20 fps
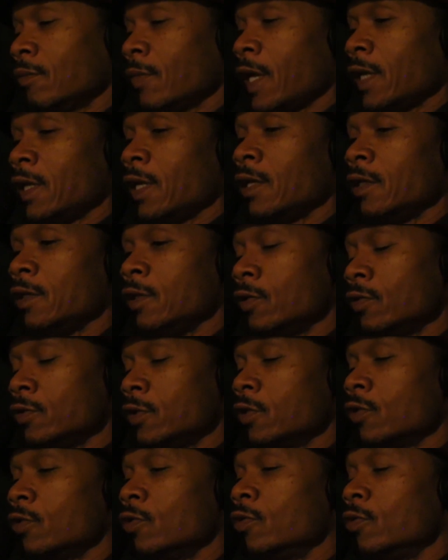And then you
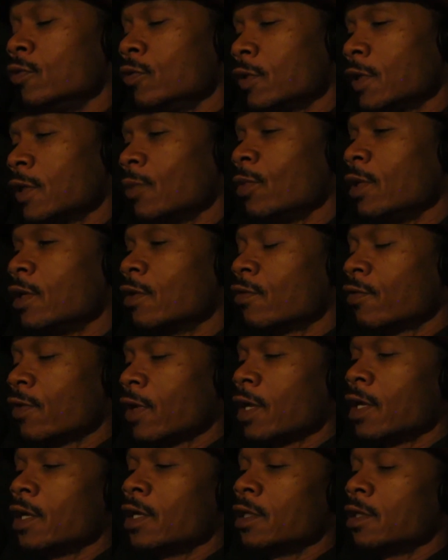too can be a
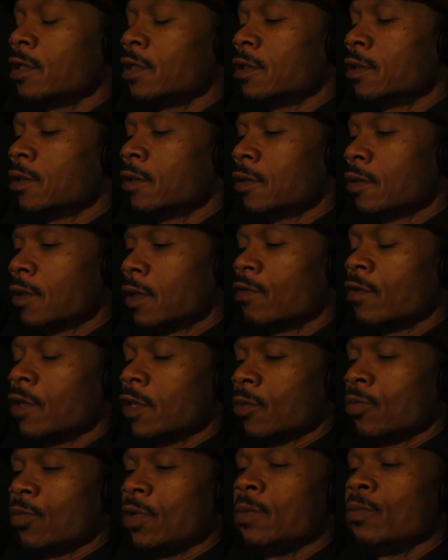fan of
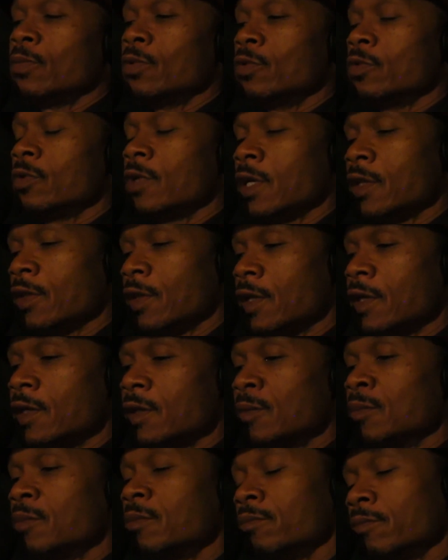other people and
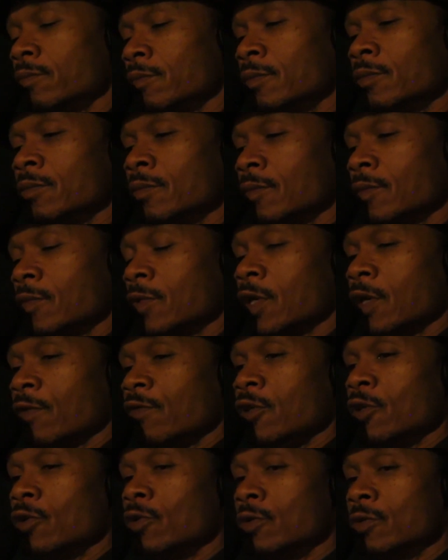them
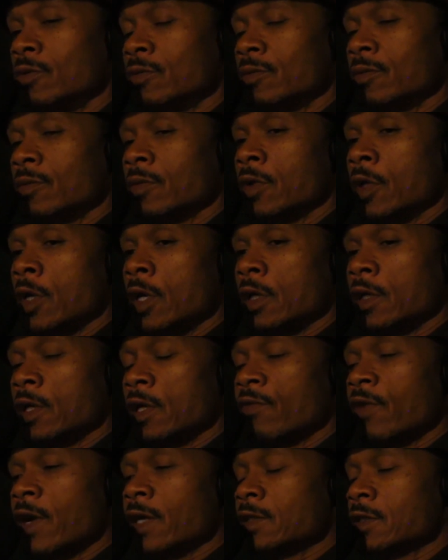of you.
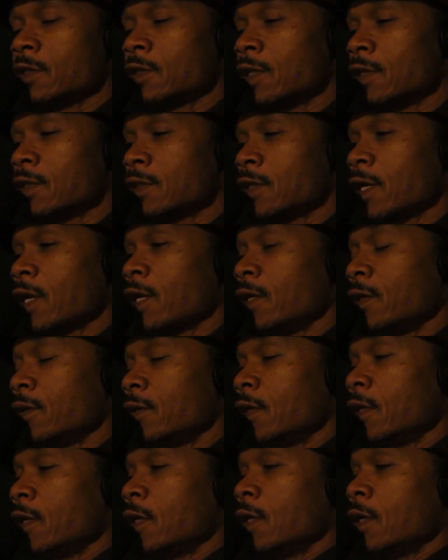Good Advice Extended Stay.
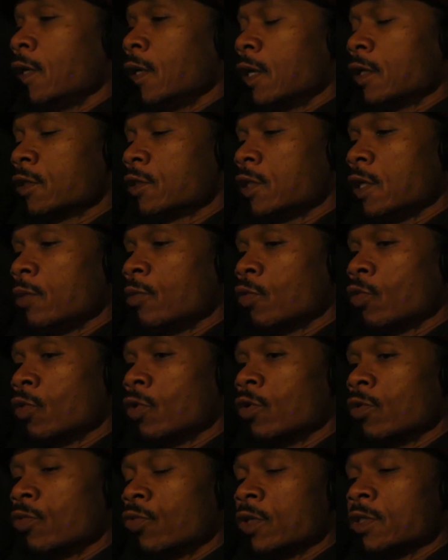Unseen
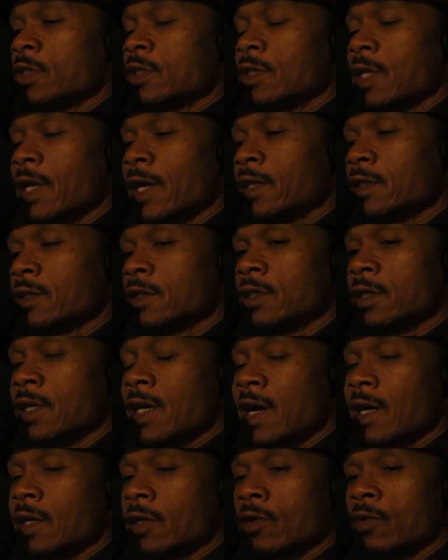Maroon, Princess Landis,
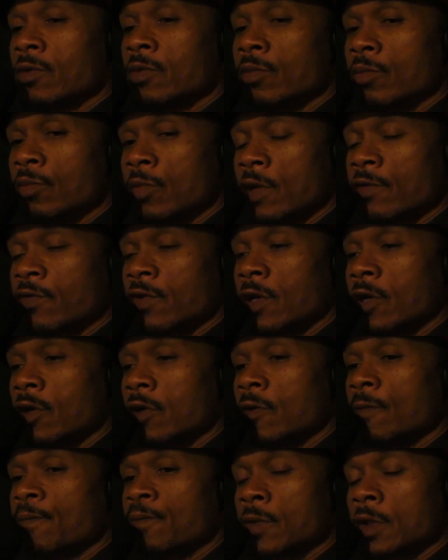Chicago,
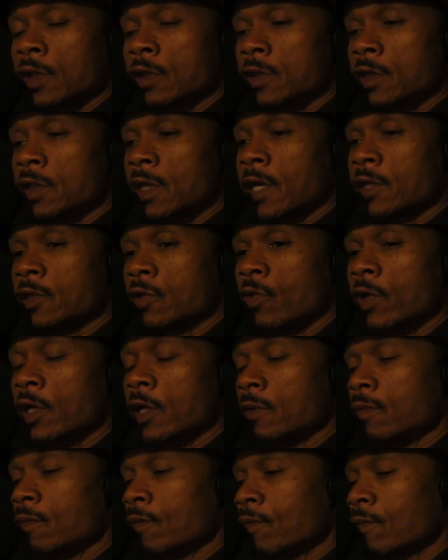Buffalo. Till next
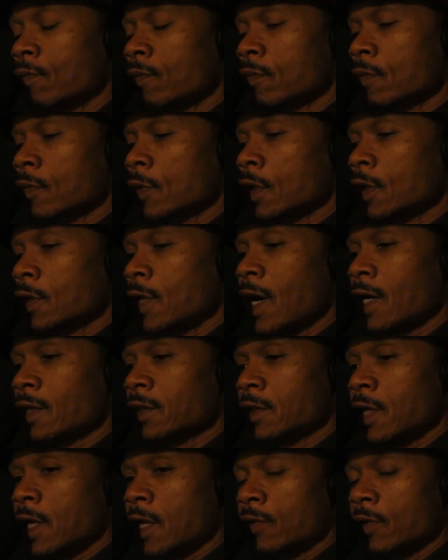week, y'all
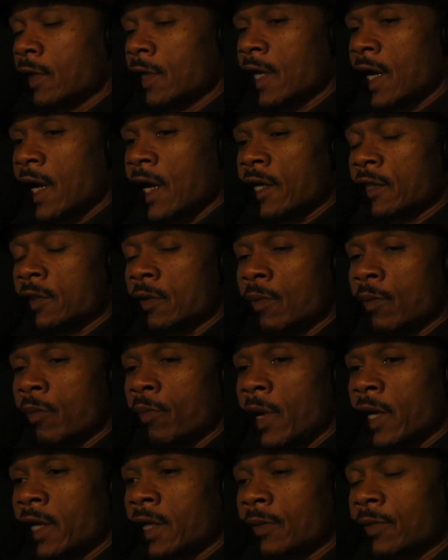stay on the gas.
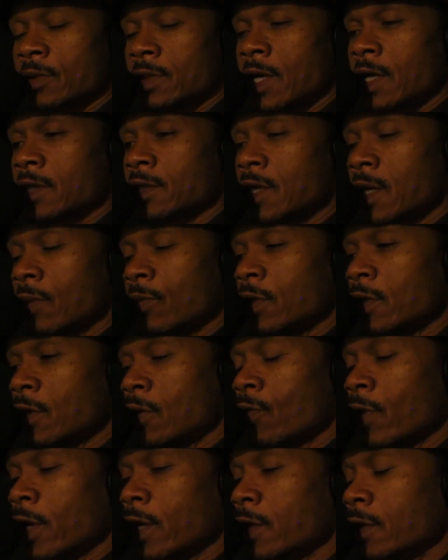Makeup sex coming
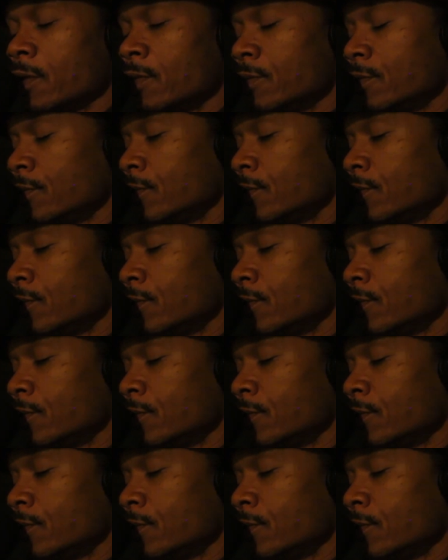your way.